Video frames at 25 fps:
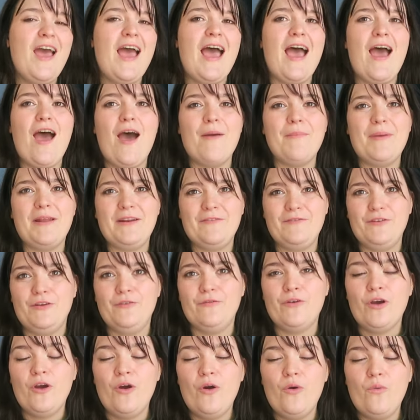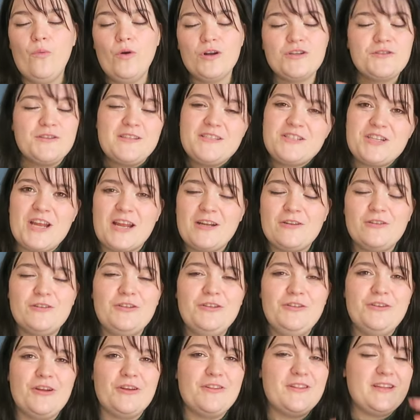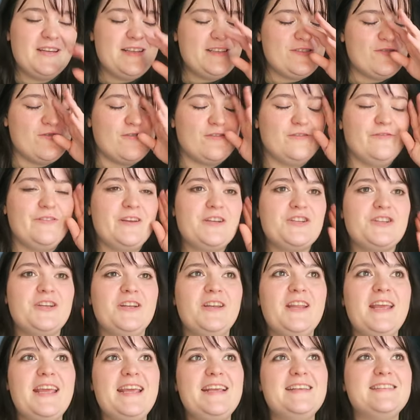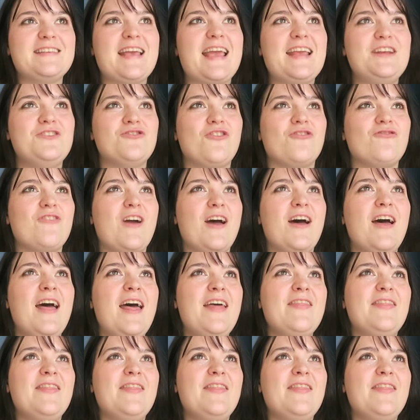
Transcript: And if you've watched this channel, you know that historical fiction is a genre